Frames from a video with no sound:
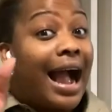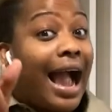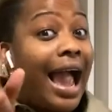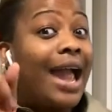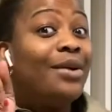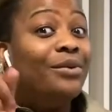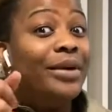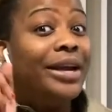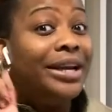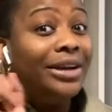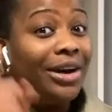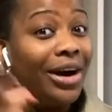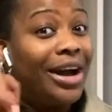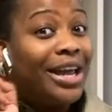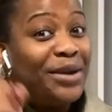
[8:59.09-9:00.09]
I will
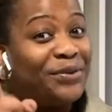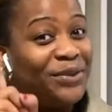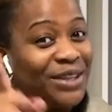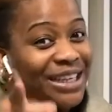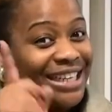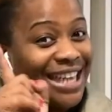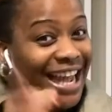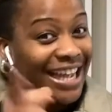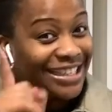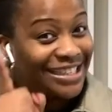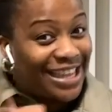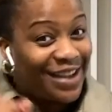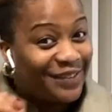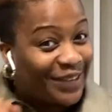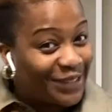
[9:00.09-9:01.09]
know if you did that
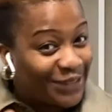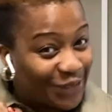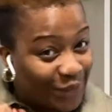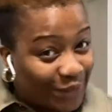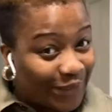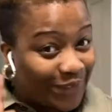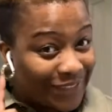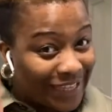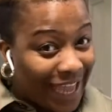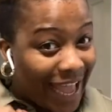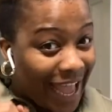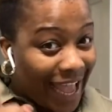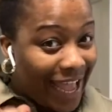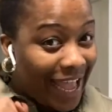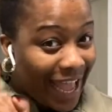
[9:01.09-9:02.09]
assignment or not.
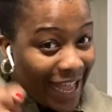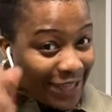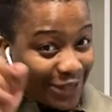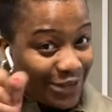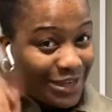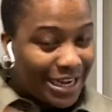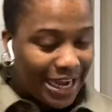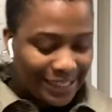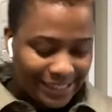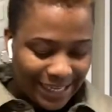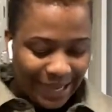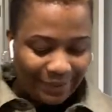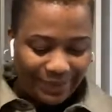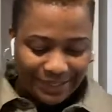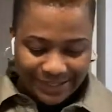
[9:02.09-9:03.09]
Eh? Do the
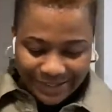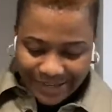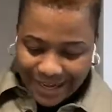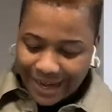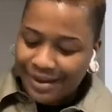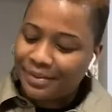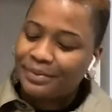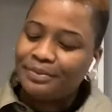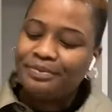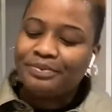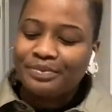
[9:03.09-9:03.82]
assignment, okay?